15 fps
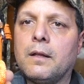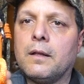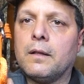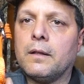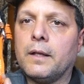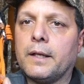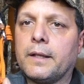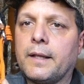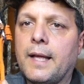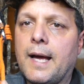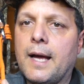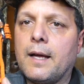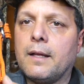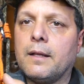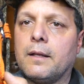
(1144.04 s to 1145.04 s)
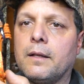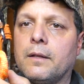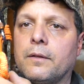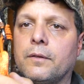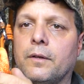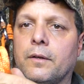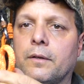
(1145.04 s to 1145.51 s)
like that.
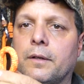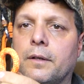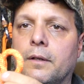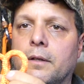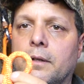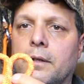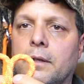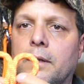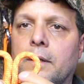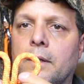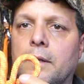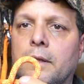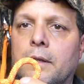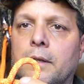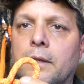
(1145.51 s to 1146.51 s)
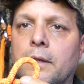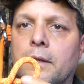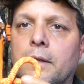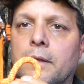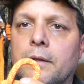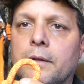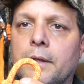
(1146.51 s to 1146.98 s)
So
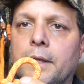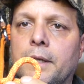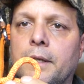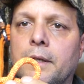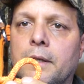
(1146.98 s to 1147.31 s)
see?